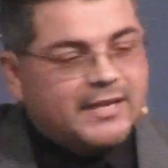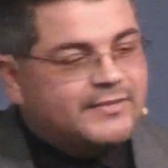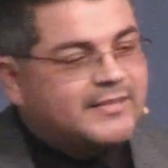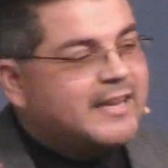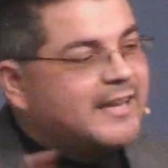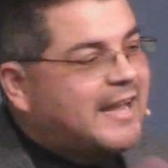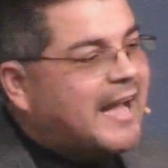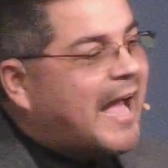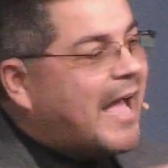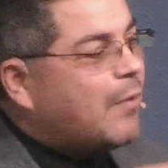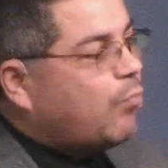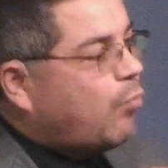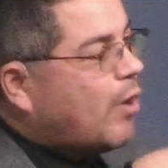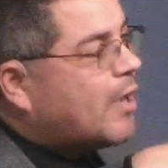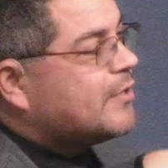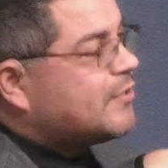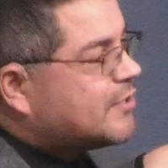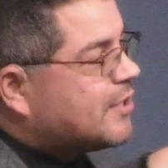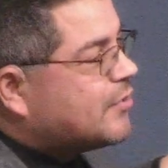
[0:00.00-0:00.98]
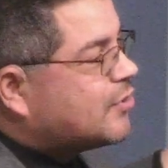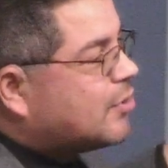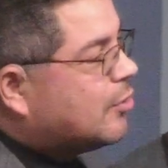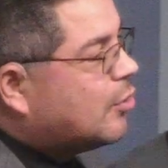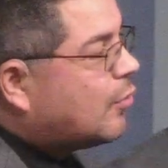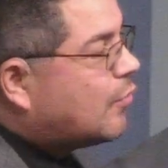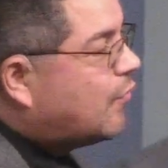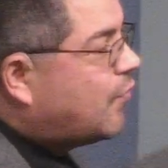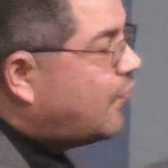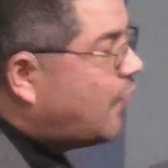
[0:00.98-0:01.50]
See, see, God wants
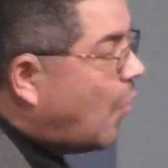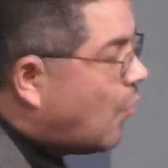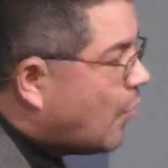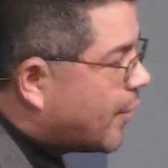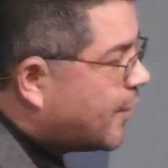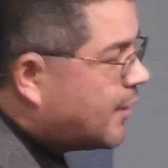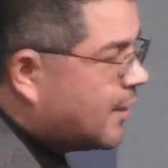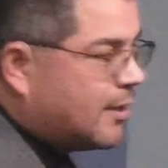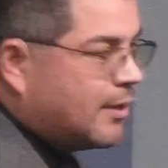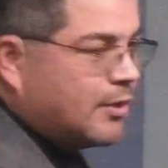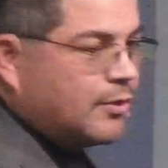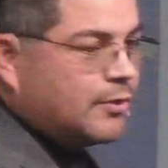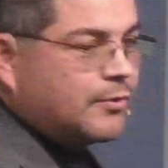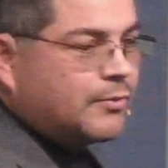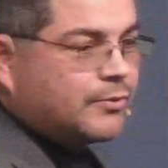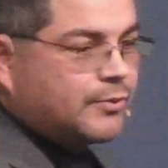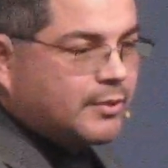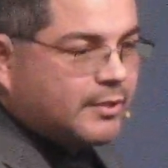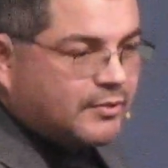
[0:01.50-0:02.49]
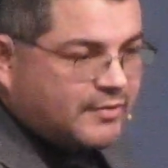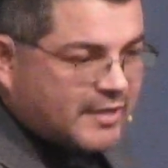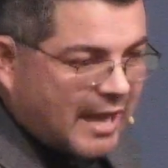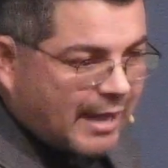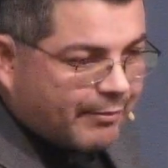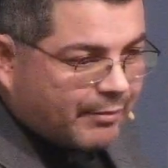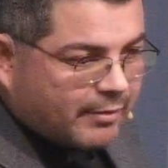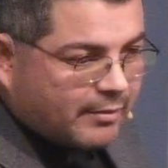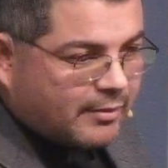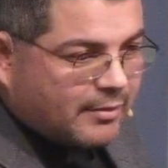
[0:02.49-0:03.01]
us to look forward to
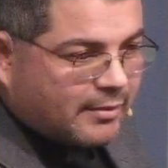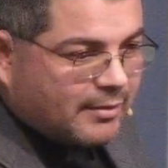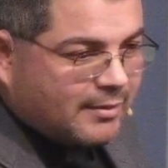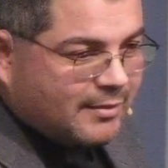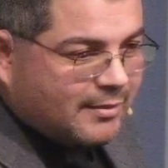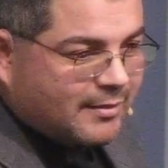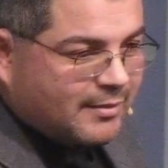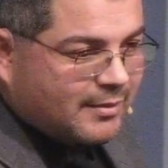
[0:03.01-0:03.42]
the Sabbath.